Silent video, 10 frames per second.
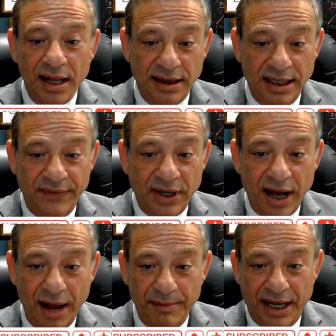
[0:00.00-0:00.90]
Leave a
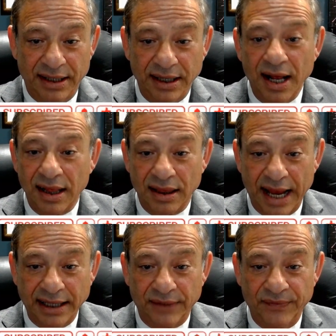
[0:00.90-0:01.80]
comment,
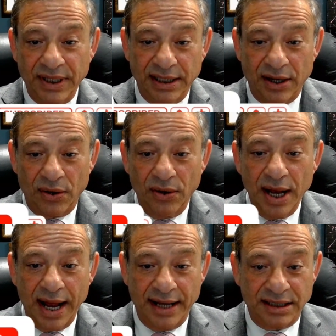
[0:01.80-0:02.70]
like the video,
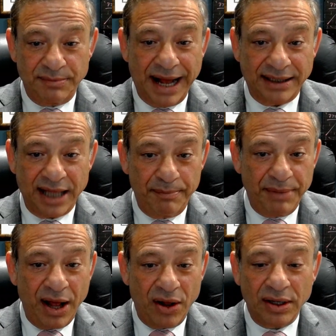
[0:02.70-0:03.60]
and smack that
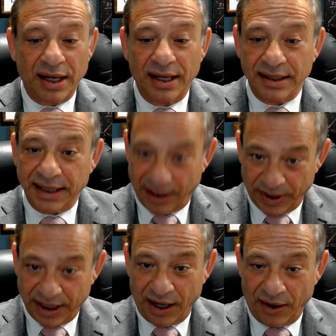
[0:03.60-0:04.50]
bell, because here
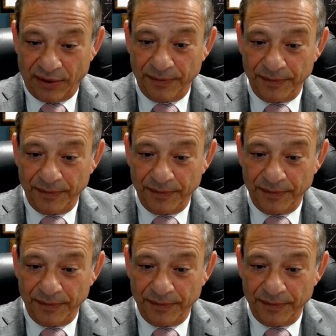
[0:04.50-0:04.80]
we go.